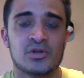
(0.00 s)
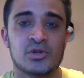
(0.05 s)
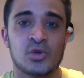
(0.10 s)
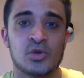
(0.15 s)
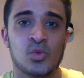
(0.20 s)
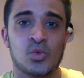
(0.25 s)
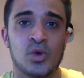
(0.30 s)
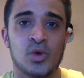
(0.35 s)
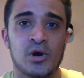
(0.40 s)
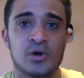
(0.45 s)

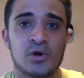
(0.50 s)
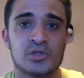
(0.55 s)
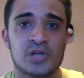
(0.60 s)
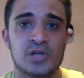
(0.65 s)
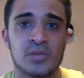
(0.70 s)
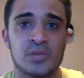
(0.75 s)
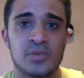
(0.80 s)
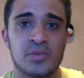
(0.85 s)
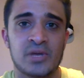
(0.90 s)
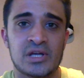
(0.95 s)
the
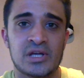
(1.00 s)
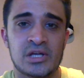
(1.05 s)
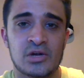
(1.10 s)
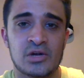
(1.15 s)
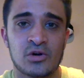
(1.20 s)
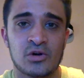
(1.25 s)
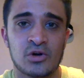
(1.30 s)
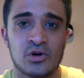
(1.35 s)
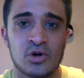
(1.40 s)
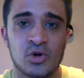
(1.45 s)
runners-up a
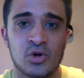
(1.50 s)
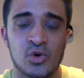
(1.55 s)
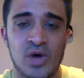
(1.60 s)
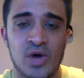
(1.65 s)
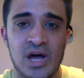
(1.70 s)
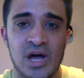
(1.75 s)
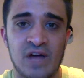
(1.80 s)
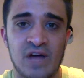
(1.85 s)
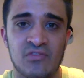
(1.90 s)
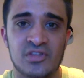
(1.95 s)
year ago, who
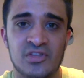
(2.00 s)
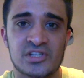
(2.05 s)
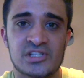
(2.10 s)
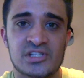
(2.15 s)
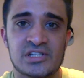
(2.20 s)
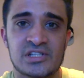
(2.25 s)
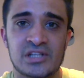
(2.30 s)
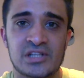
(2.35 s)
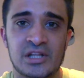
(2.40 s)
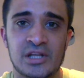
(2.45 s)
have the
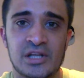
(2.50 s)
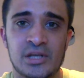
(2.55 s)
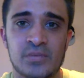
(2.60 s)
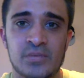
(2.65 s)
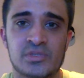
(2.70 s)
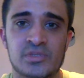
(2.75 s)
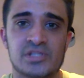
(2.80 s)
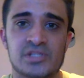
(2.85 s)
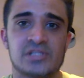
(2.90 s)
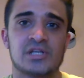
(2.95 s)

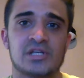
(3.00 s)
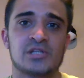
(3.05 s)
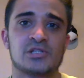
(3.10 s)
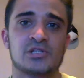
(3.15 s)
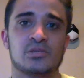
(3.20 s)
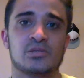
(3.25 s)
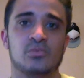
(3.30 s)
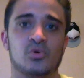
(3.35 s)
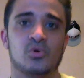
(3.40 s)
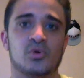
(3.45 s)
slim
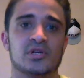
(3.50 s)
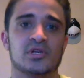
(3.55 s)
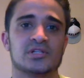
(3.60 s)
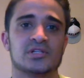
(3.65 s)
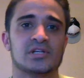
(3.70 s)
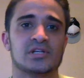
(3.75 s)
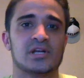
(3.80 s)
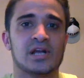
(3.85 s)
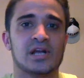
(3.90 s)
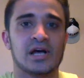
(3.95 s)

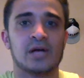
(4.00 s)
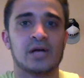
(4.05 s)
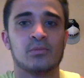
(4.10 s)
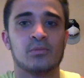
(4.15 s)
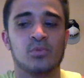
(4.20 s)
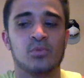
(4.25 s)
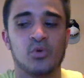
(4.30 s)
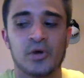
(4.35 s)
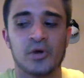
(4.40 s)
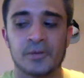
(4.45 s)
6.9
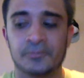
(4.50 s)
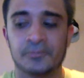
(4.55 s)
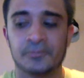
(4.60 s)
point